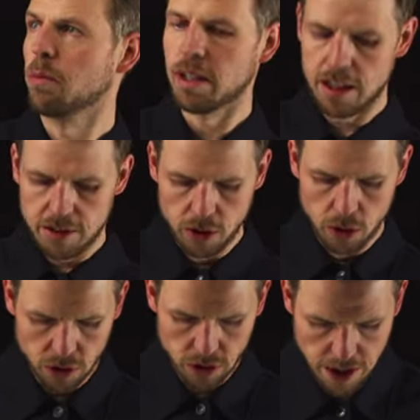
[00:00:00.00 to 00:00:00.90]
but let's
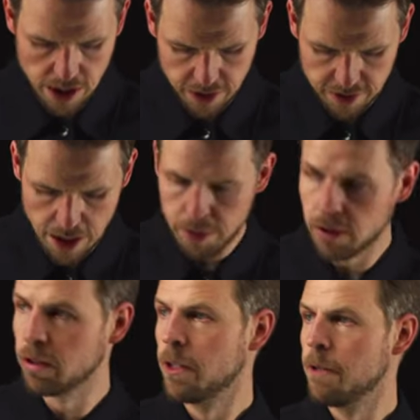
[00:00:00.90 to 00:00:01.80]
use an
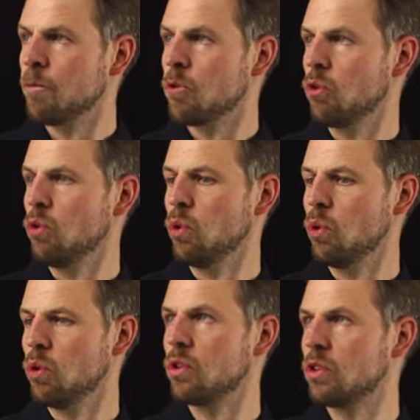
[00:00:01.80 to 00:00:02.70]
example
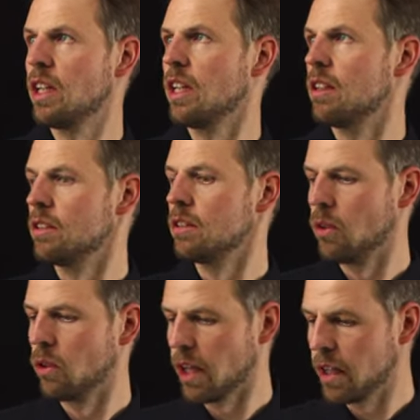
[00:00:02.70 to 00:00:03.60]
to study this,
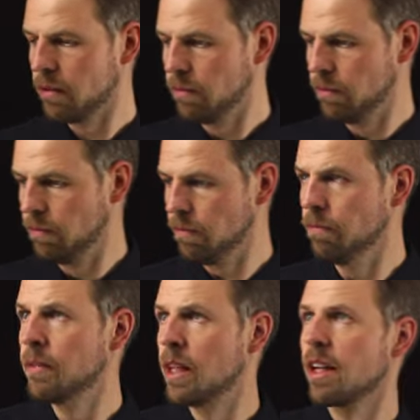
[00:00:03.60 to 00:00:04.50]
okay?
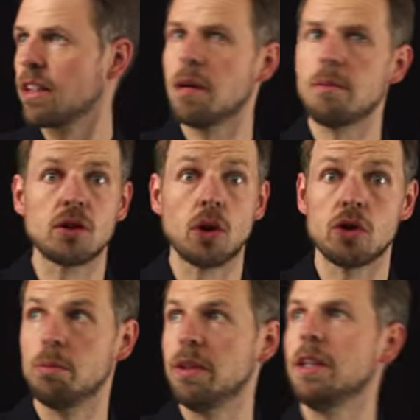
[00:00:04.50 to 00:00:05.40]
And the example is going to
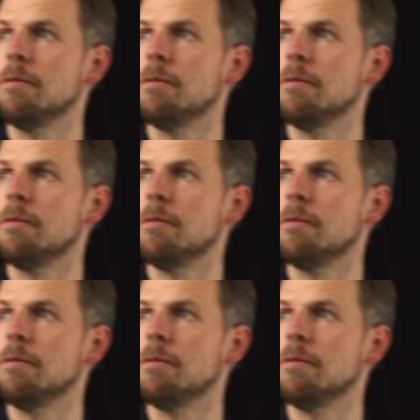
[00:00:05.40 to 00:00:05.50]
be